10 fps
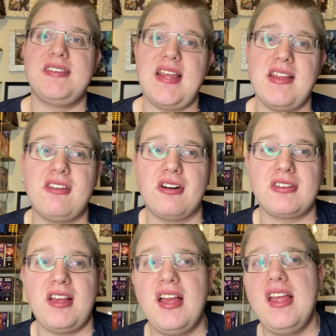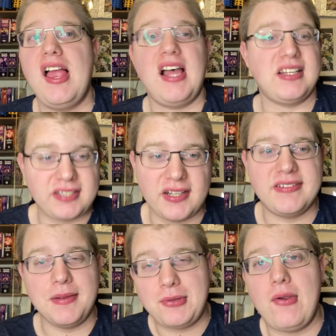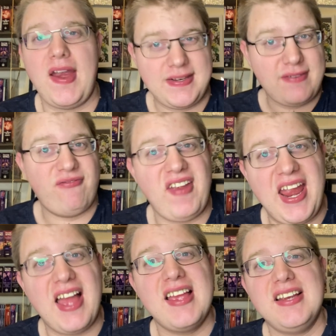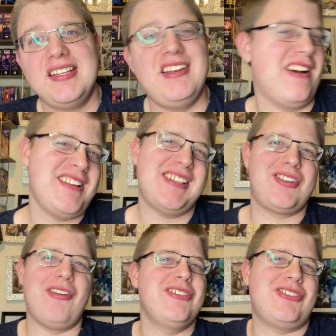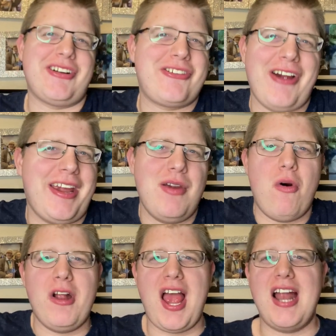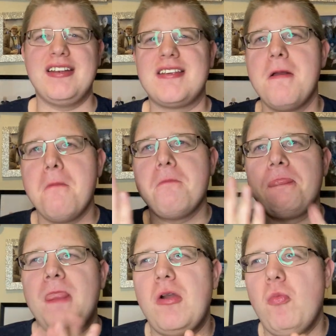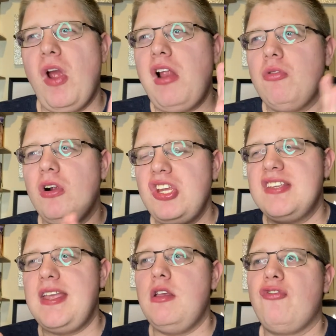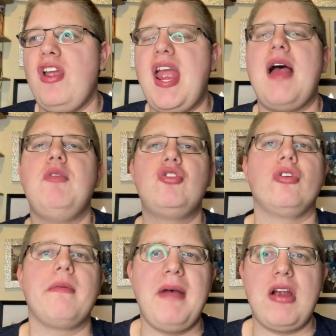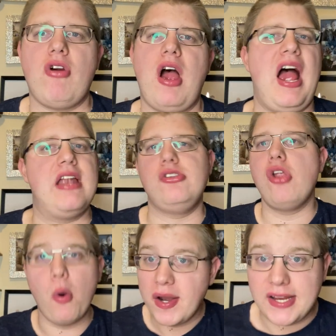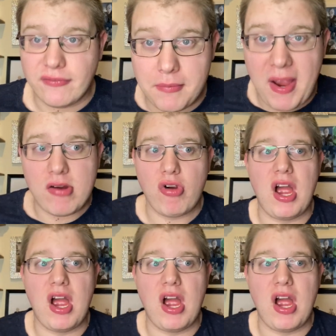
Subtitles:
Then the Doctor and the TARDIS team do interfere. You know, this story is just a cracking one. And when I was watching series 3 and we saw the Macro, I had no idea of the Macro.